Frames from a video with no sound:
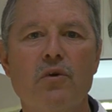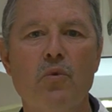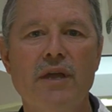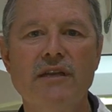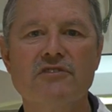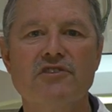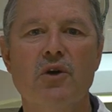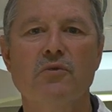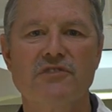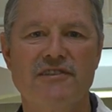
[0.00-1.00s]
the wings
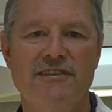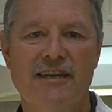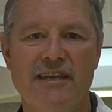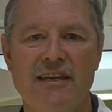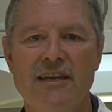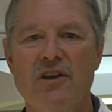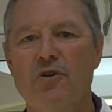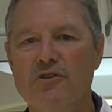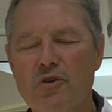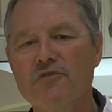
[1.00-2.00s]
don't stick
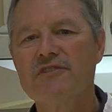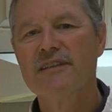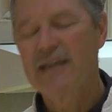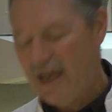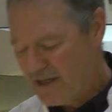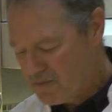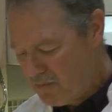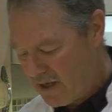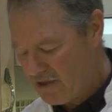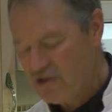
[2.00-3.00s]
as
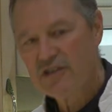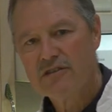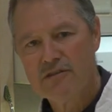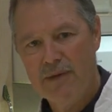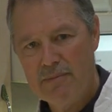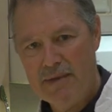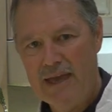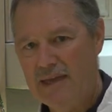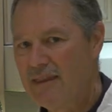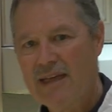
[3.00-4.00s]
much to my
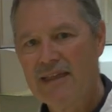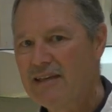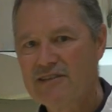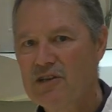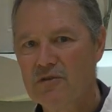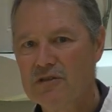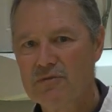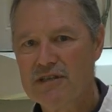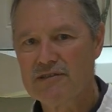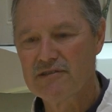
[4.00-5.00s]
pan. That's the only
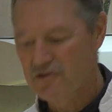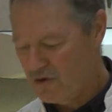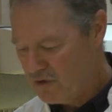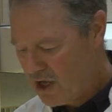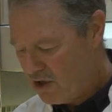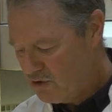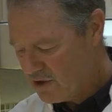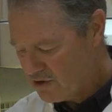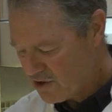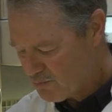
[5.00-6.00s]
reason. So you
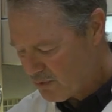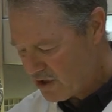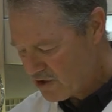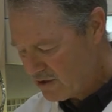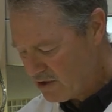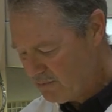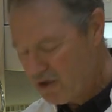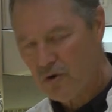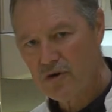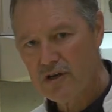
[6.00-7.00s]
can just brush a little
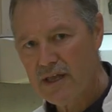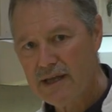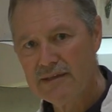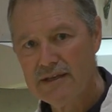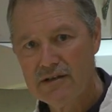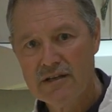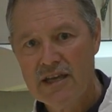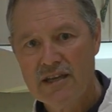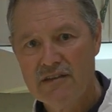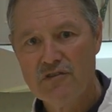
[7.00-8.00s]
bit of oil on there
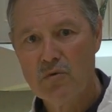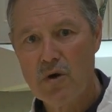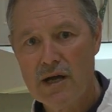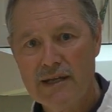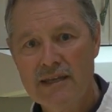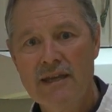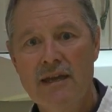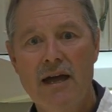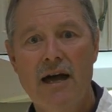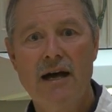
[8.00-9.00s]
if you want,
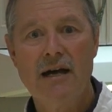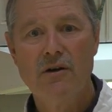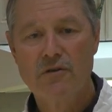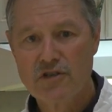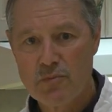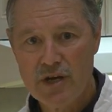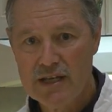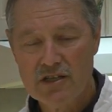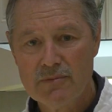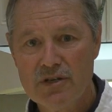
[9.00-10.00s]
or spray
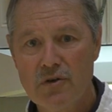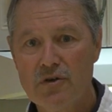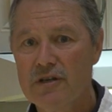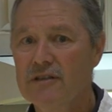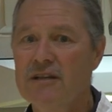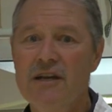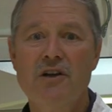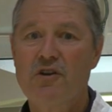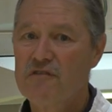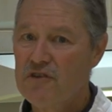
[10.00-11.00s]
a little bit of oil.
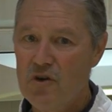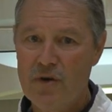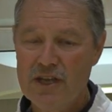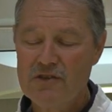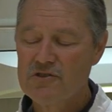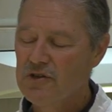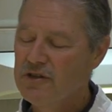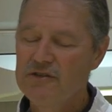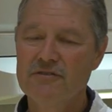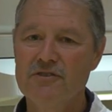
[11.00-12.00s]
Or if you don't want to use
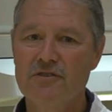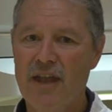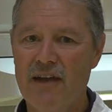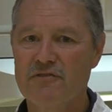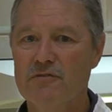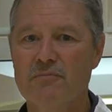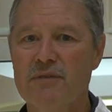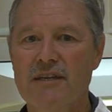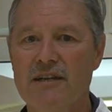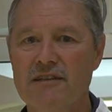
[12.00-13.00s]
oil, you don't have to,
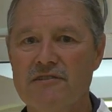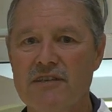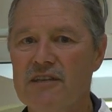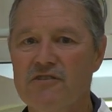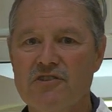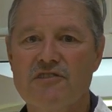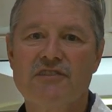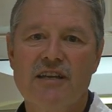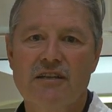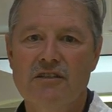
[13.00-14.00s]
because it'll just
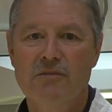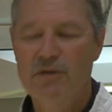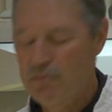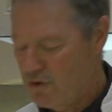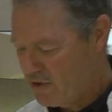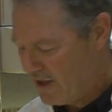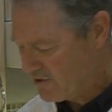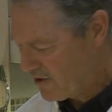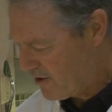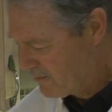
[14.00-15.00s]
stick a little bit more,
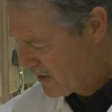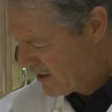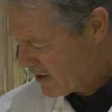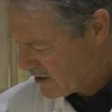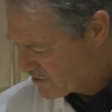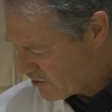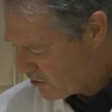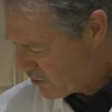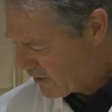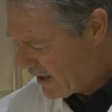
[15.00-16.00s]
that's all.
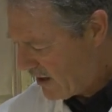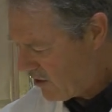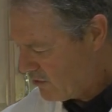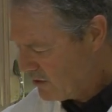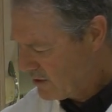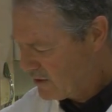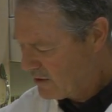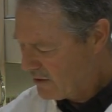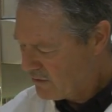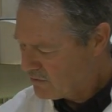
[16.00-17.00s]
So now,
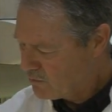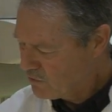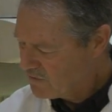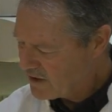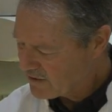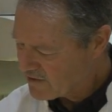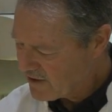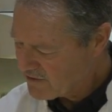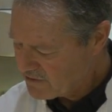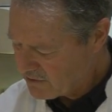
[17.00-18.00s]
remove the
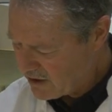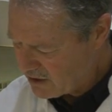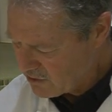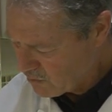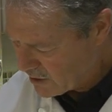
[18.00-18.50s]
excess. You take your